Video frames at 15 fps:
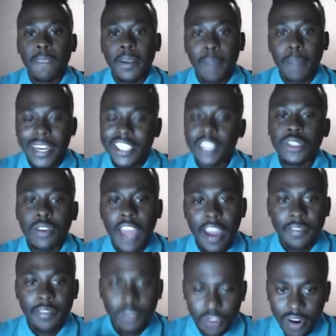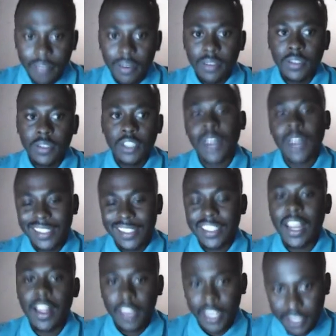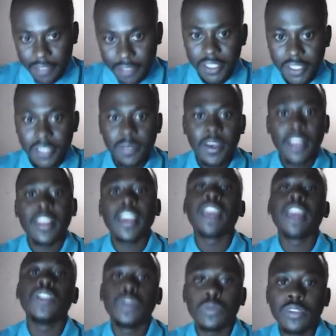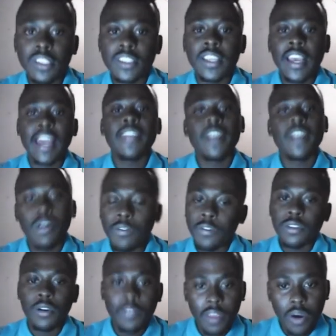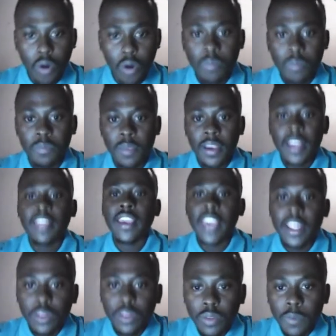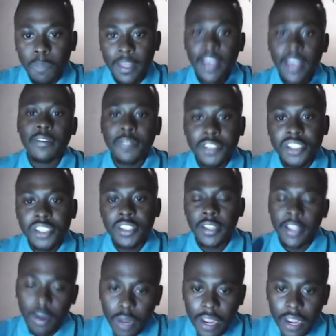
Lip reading: Patients don't have to travel to access healthcare services. They can do this at the comfort of their home. Our